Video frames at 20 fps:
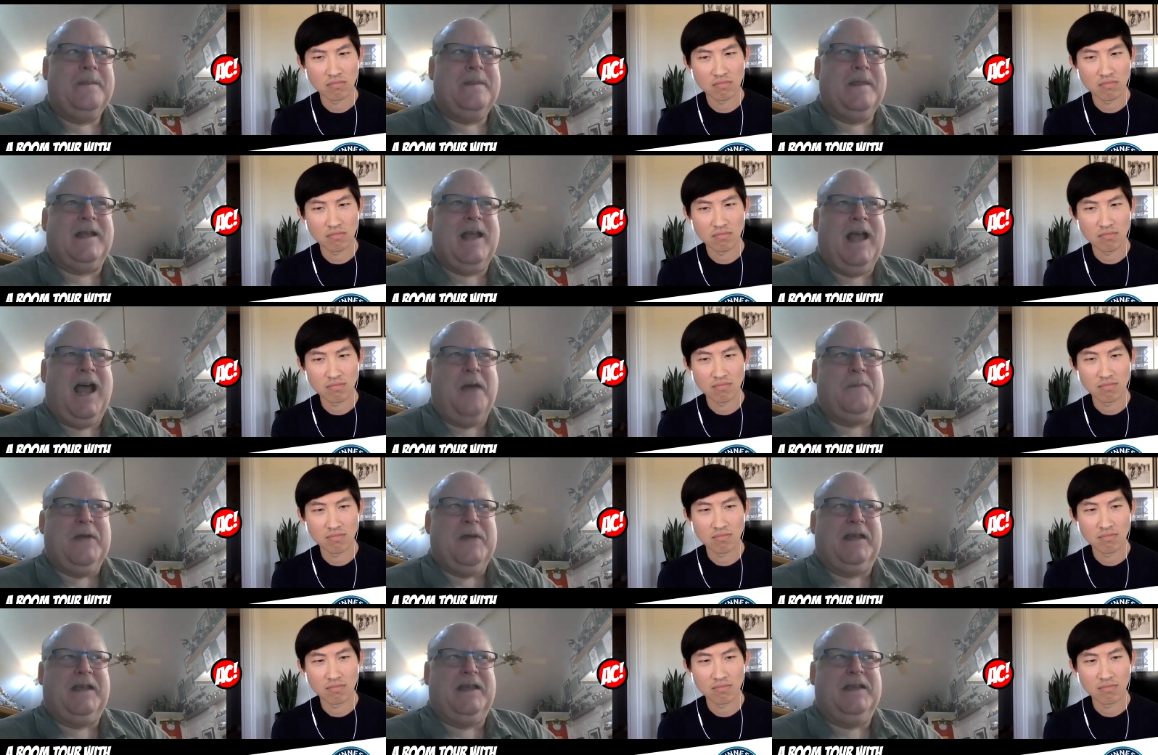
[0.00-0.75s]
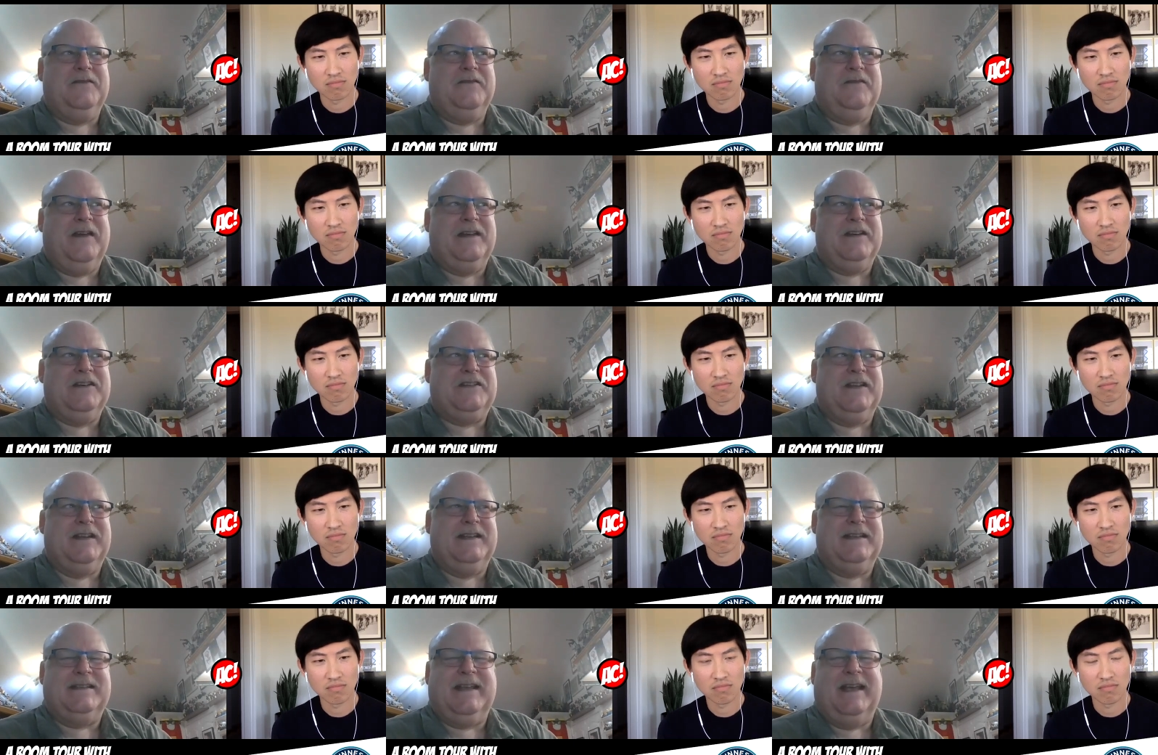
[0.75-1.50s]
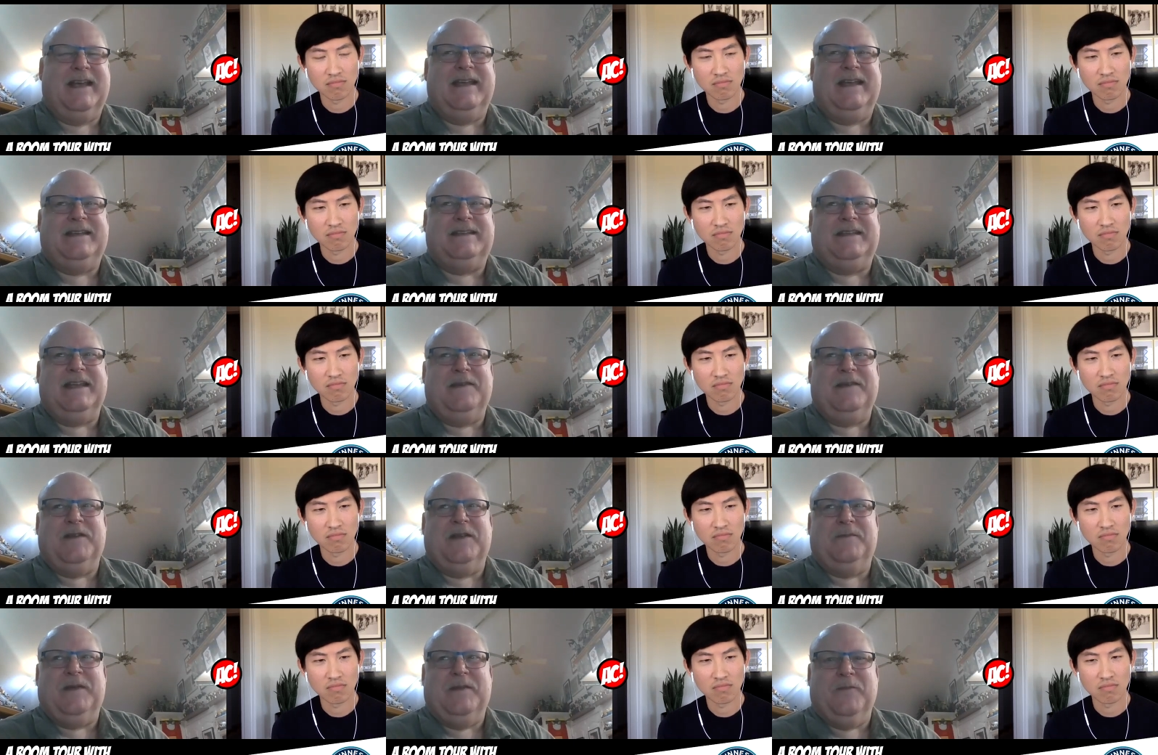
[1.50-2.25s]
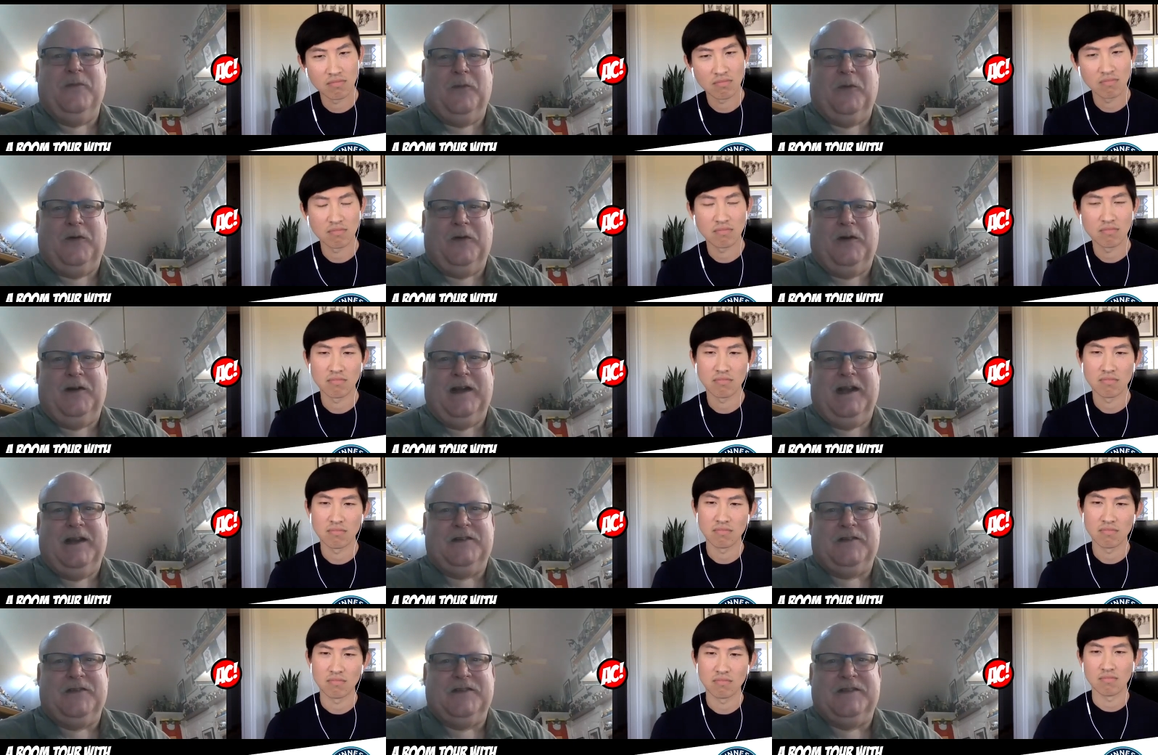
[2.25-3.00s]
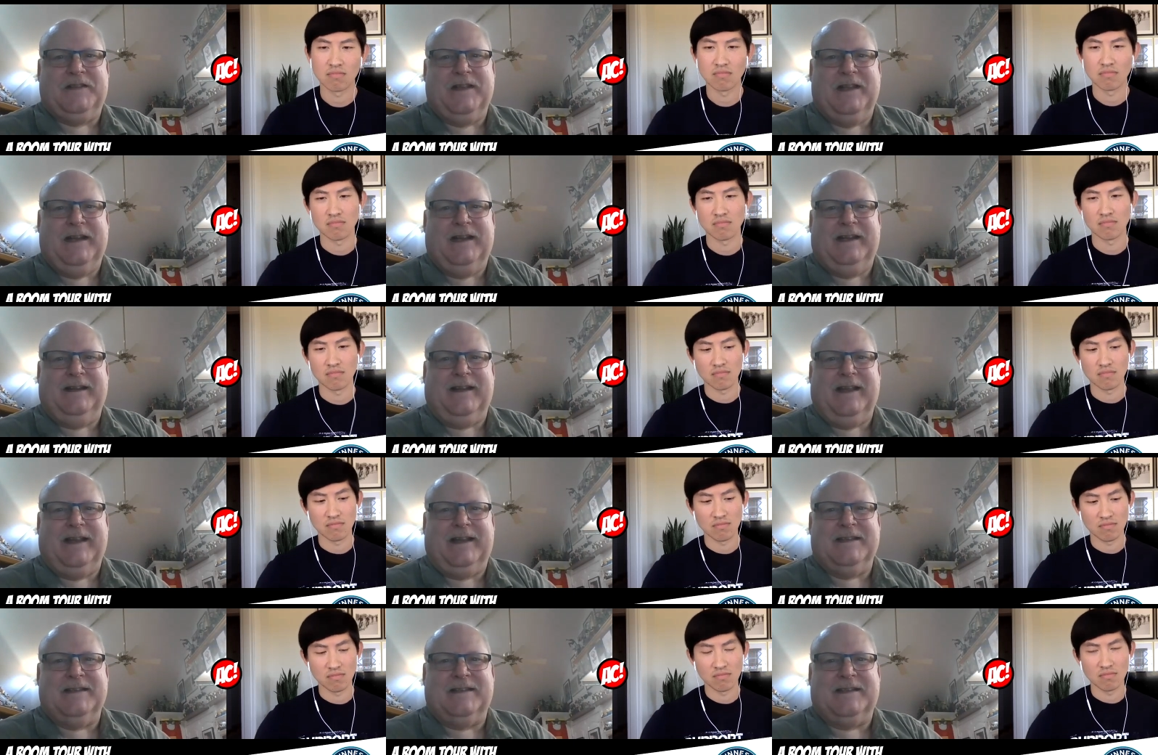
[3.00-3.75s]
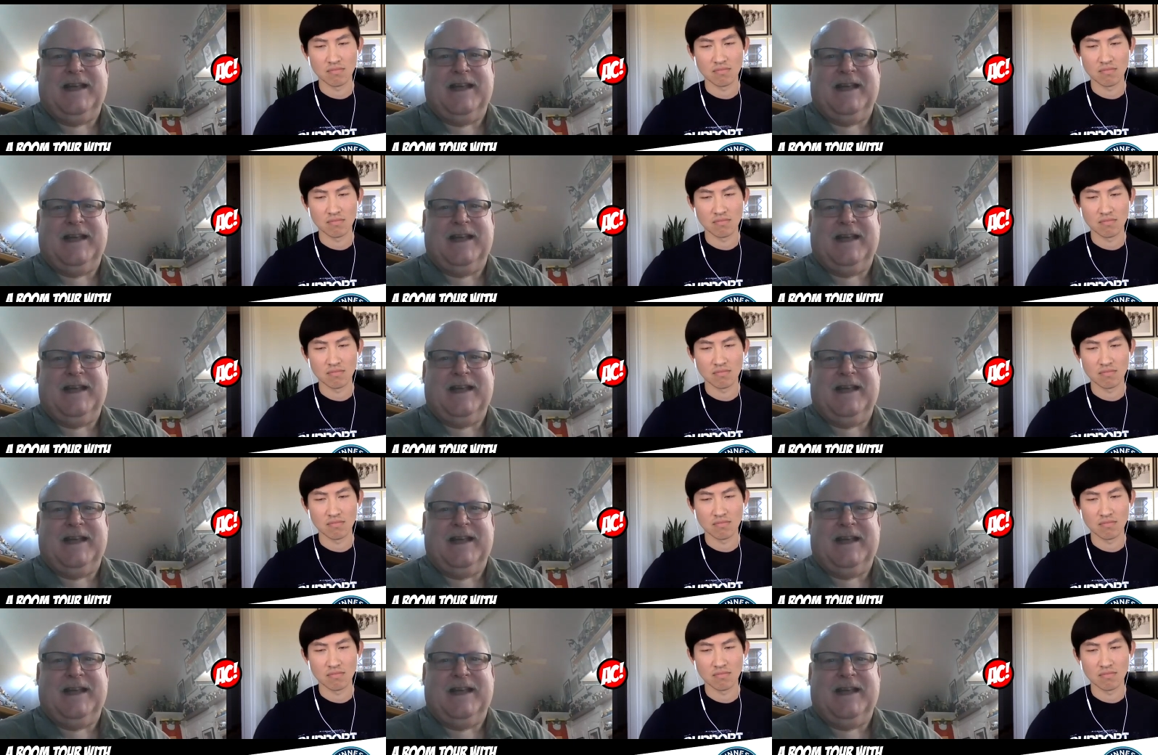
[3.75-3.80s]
Speaker 1: the comic conventions they seem to be more interested in like because